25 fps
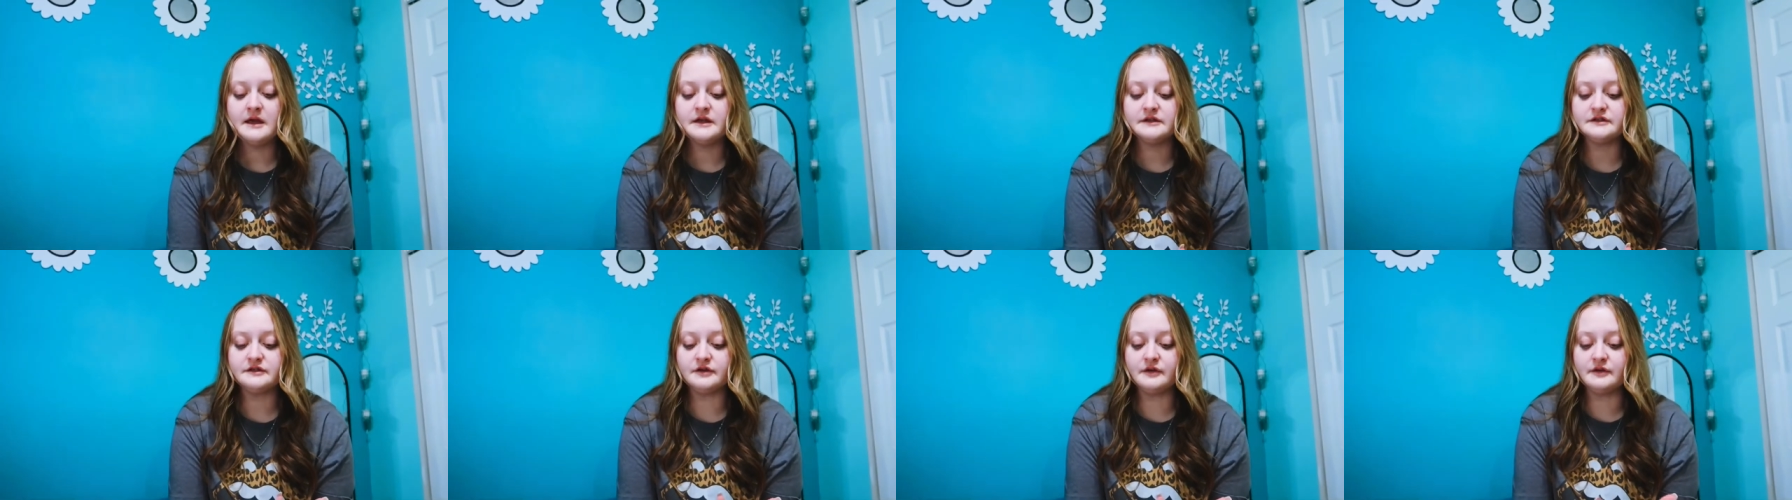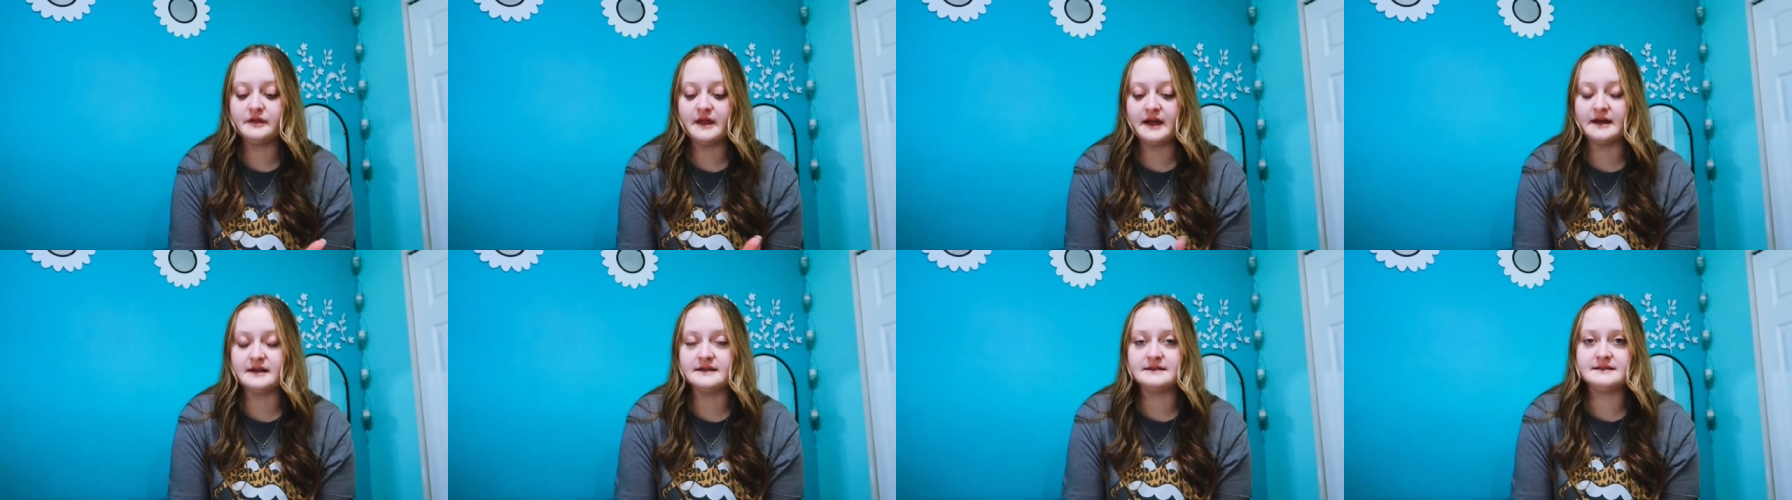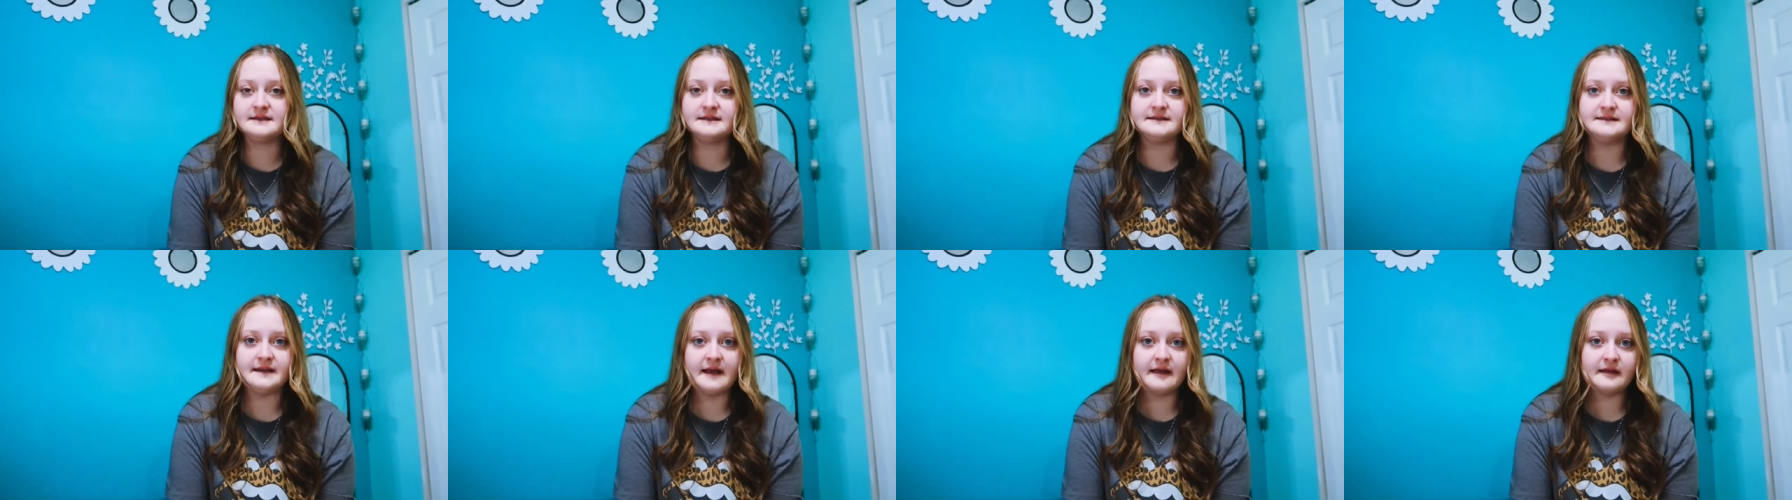So that
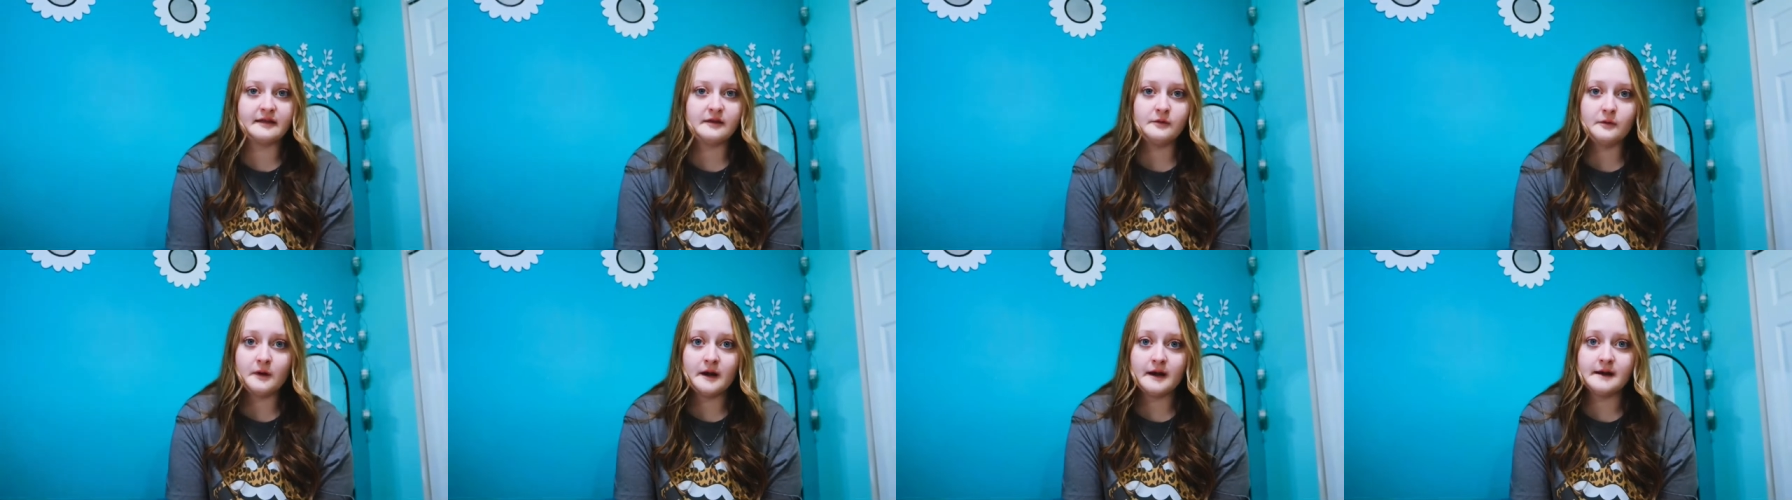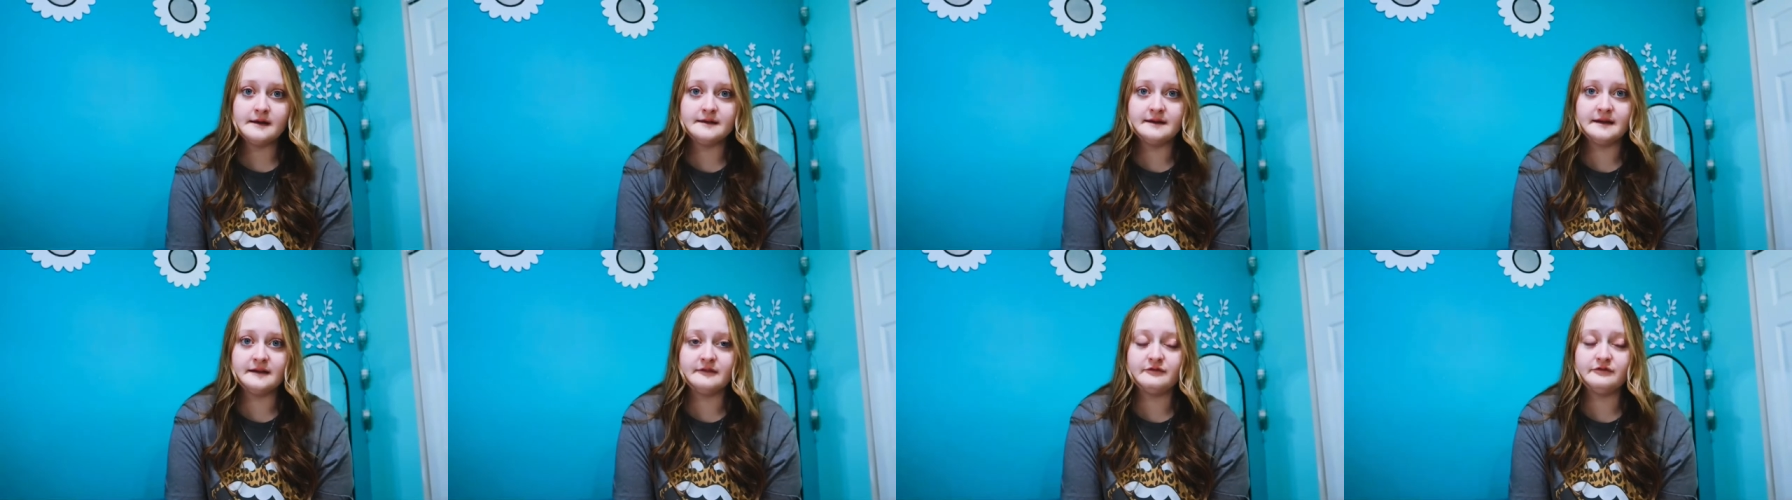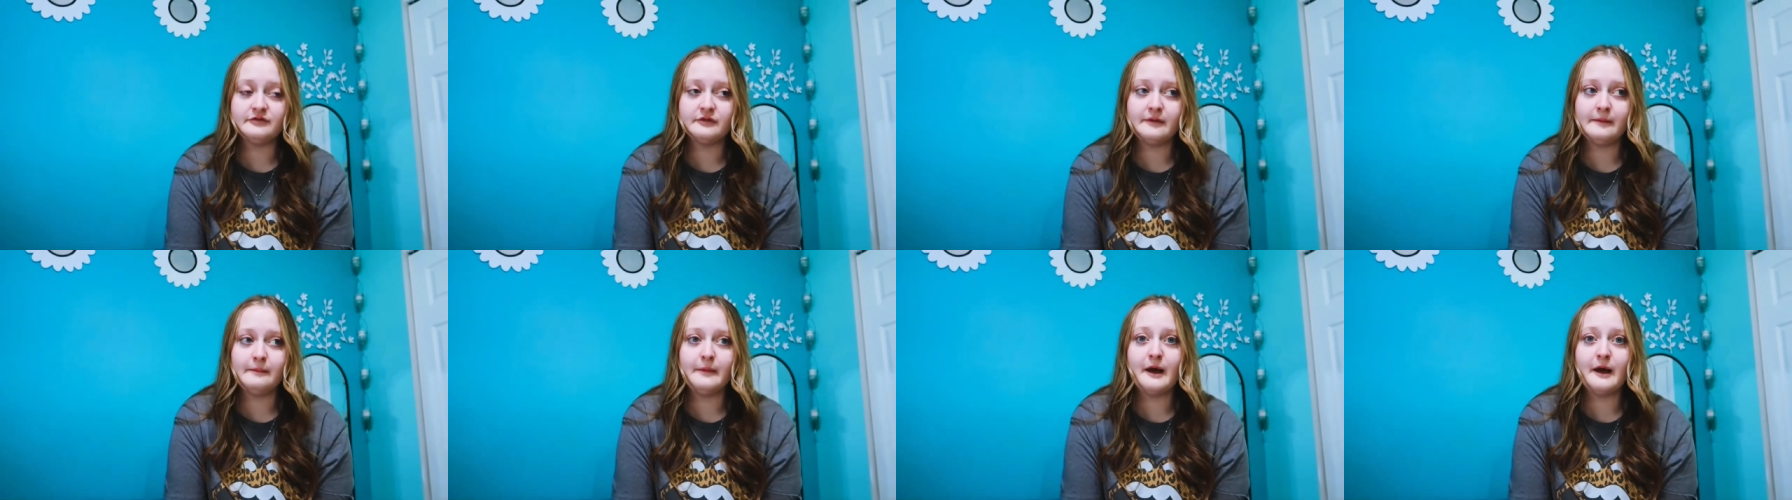is exactly what I did for